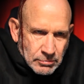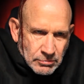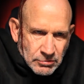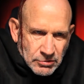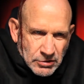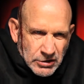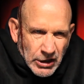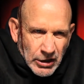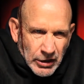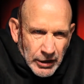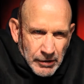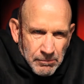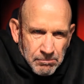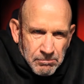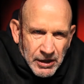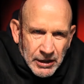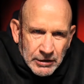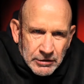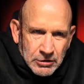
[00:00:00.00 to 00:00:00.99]
Shall a
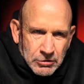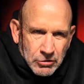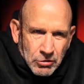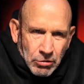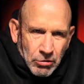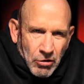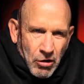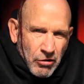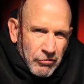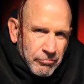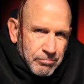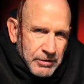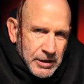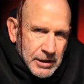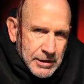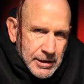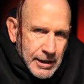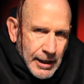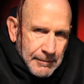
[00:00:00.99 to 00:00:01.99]
painted cloth
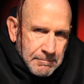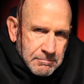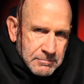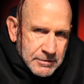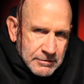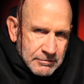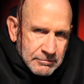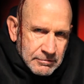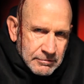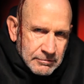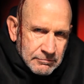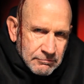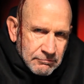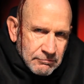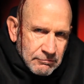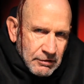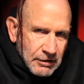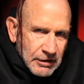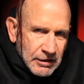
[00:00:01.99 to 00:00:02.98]
be kept
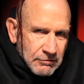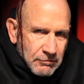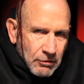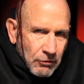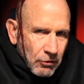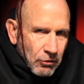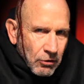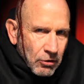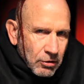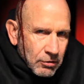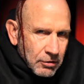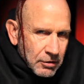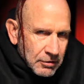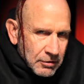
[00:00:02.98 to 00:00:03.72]
in awe?